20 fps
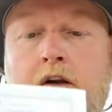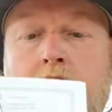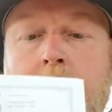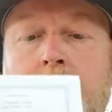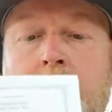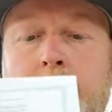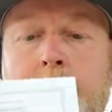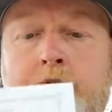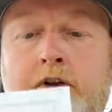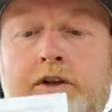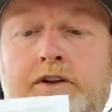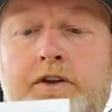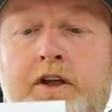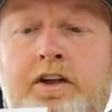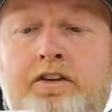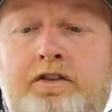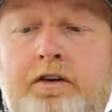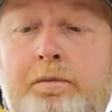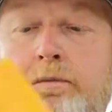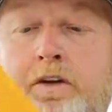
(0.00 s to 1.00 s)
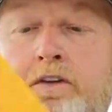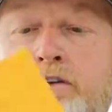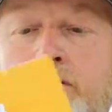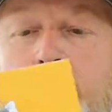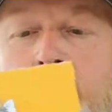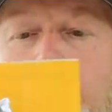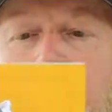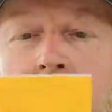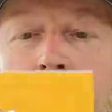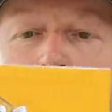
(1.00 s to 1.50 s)
Tips and tricks from
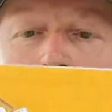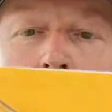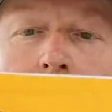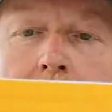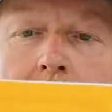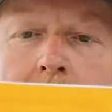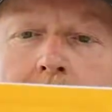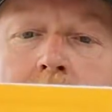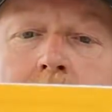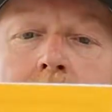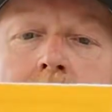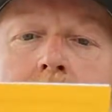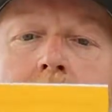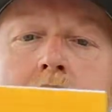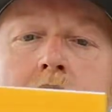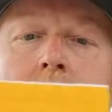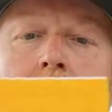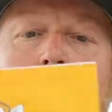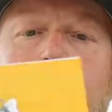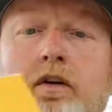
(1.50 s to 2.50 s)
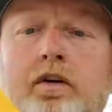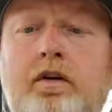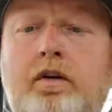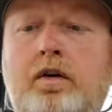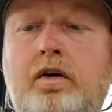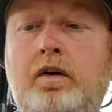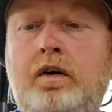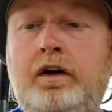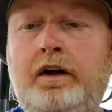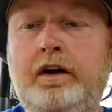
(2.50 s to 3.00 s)
Mystery Tackle Box. So
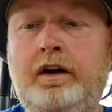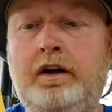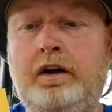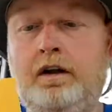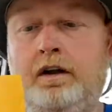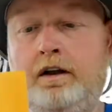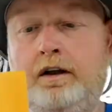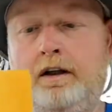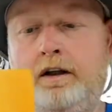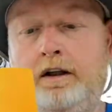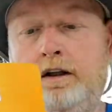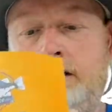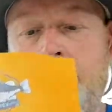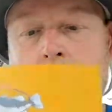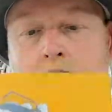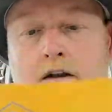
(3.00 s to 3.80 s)
a